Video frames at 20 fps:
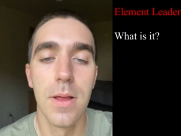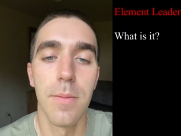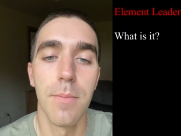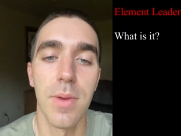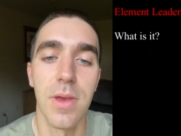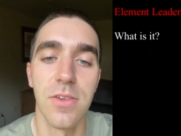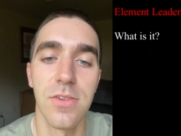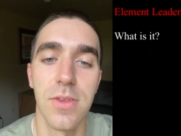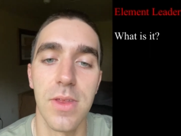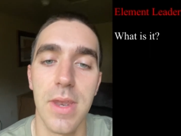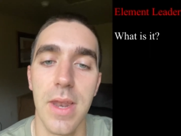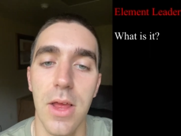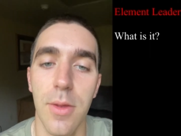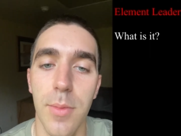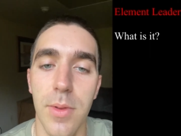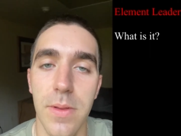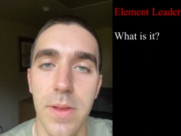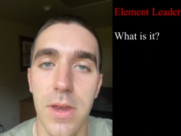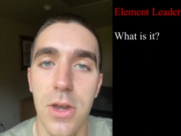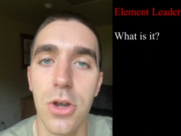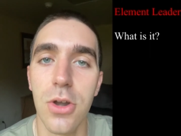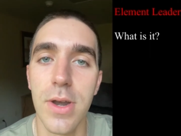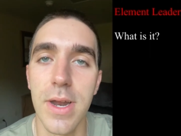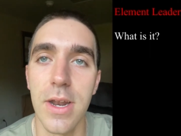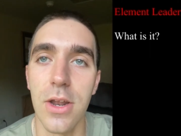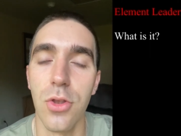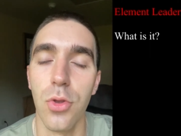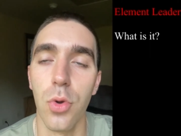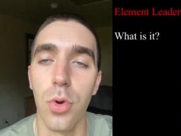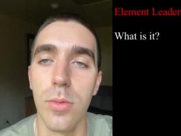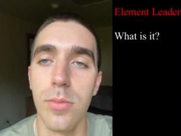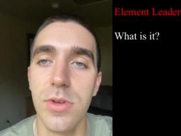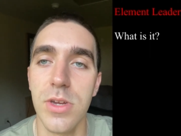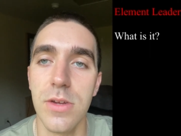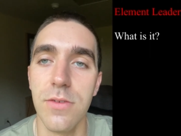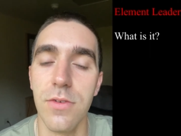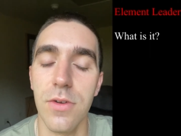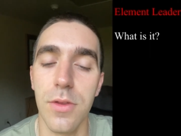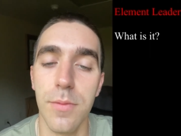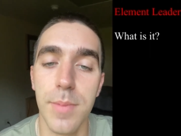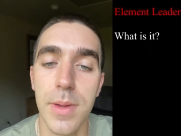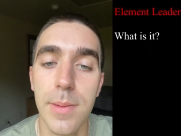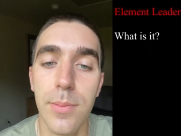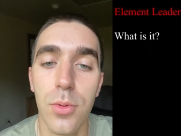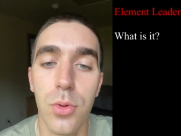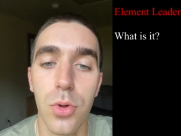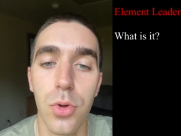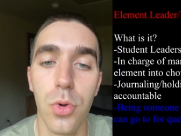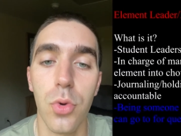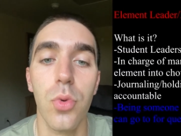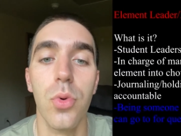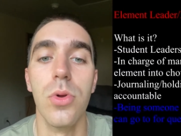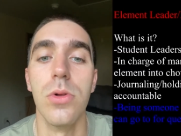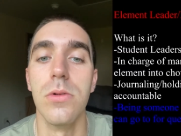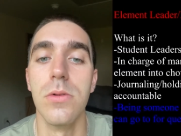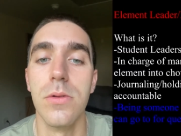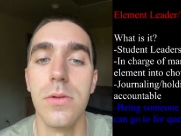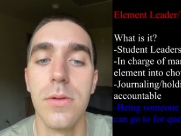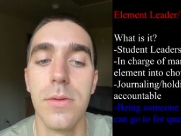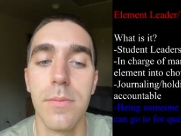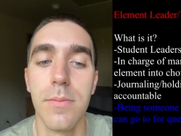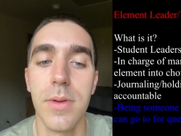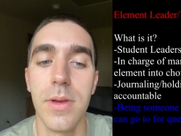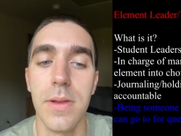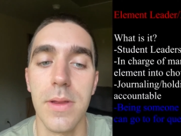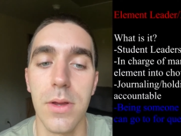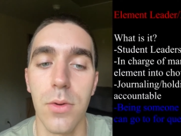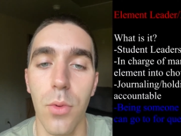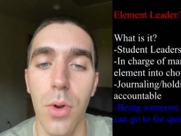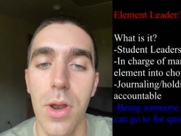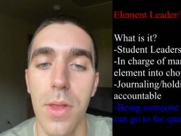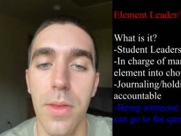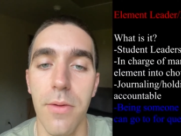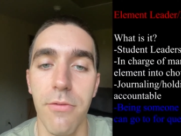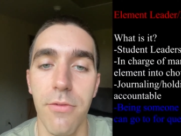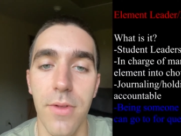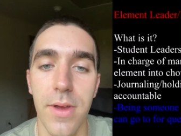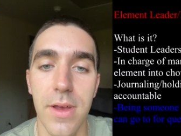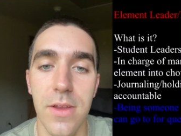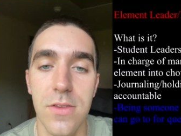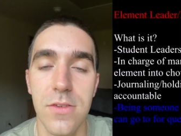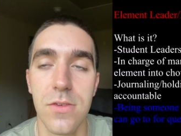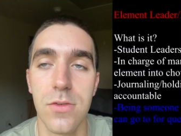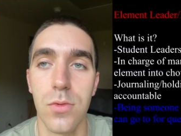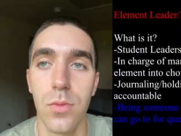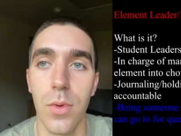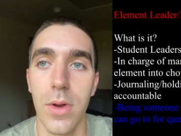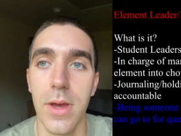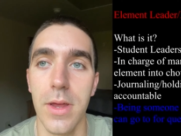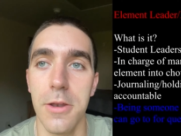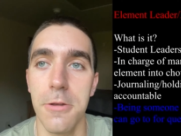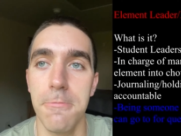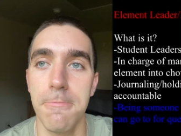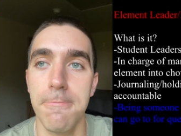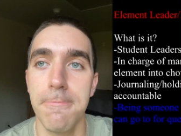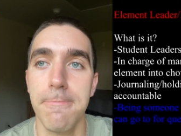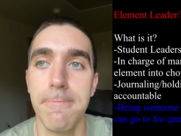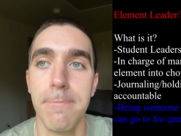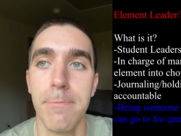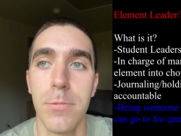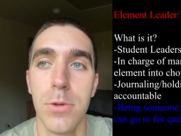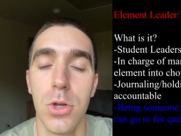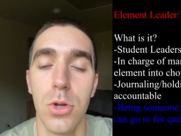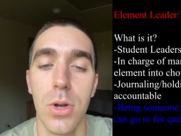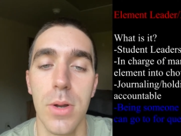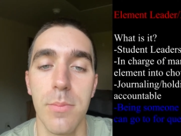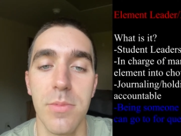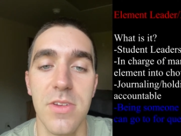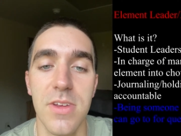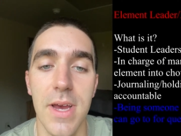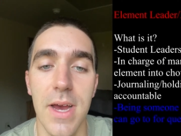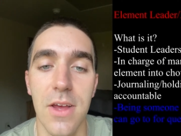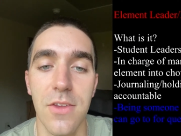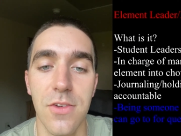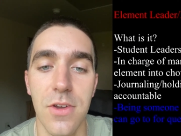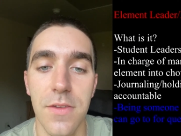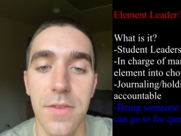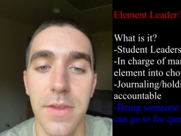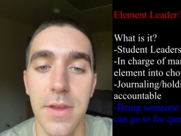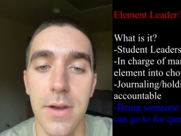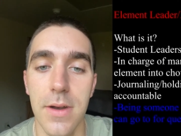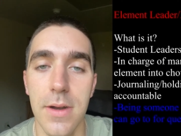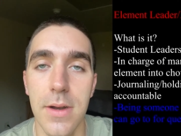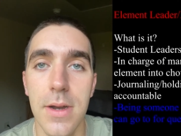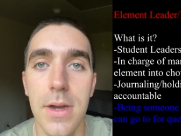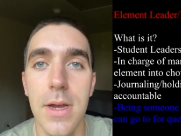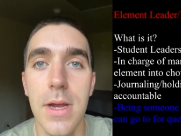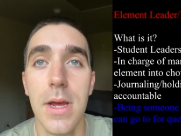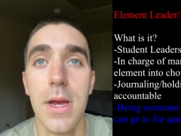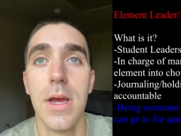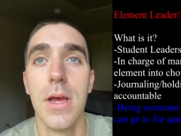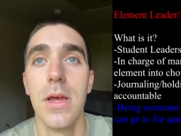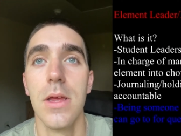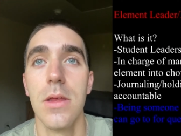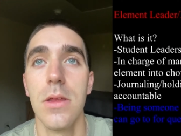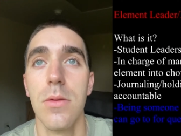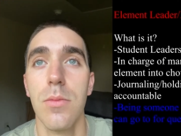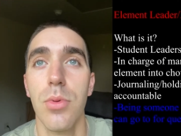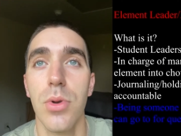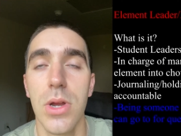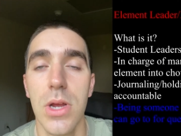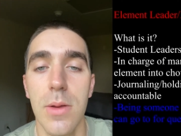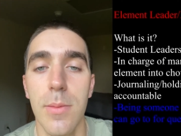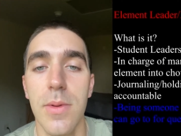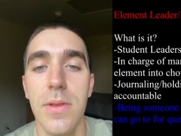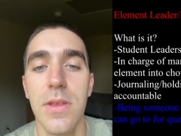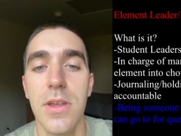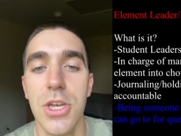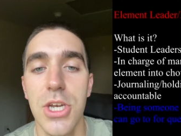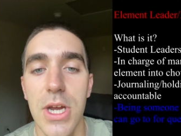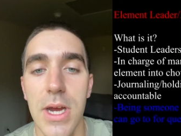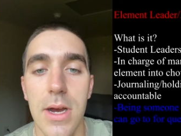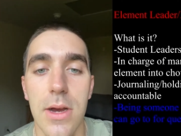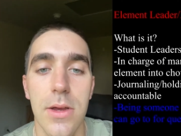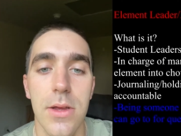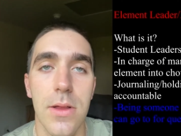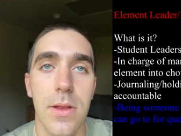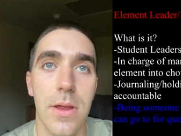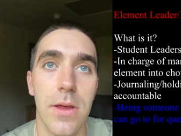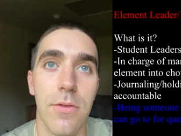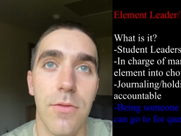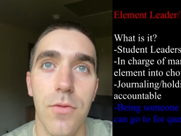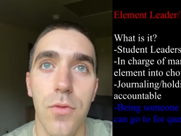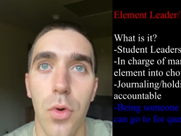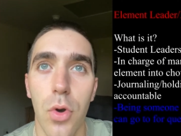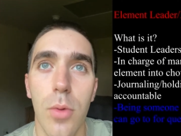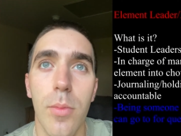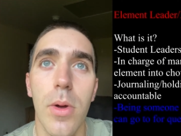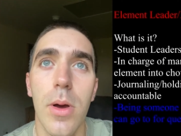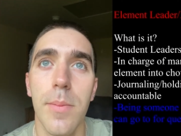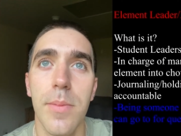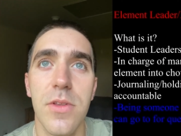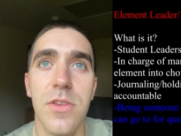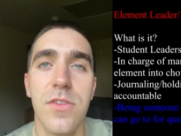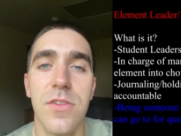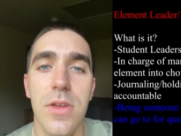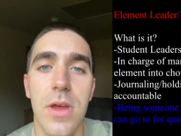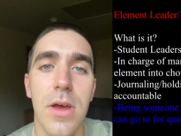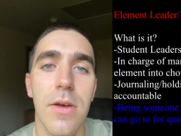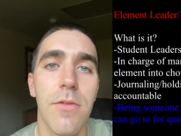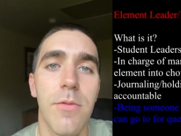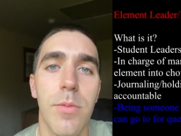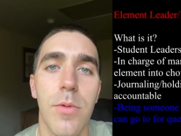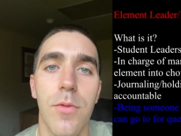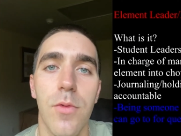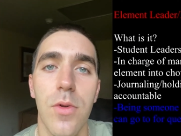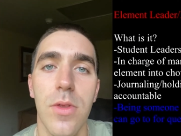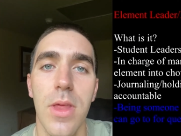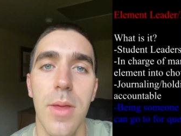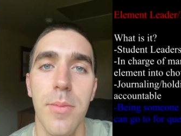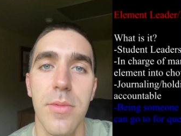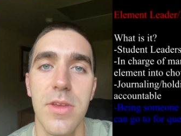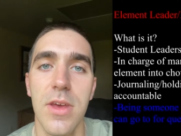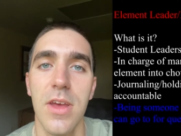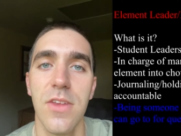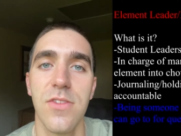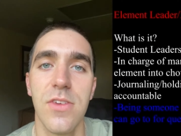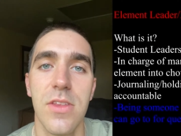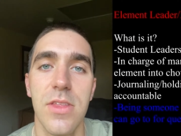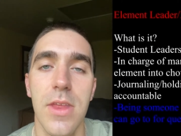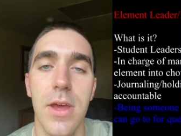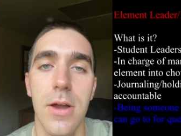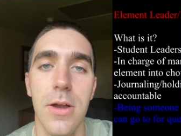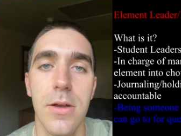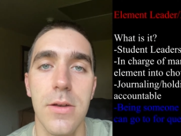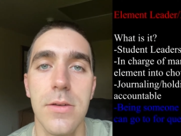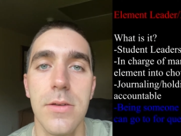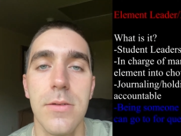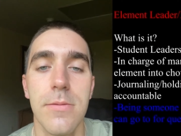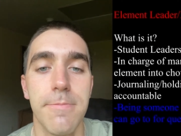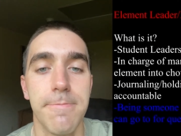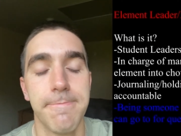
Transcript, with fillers: basically an element leader and a dorm chief are the people who will be like running the flights when your MTIs aren't there. You bring them into chow, you like form up and stuff before the MTIs get there, and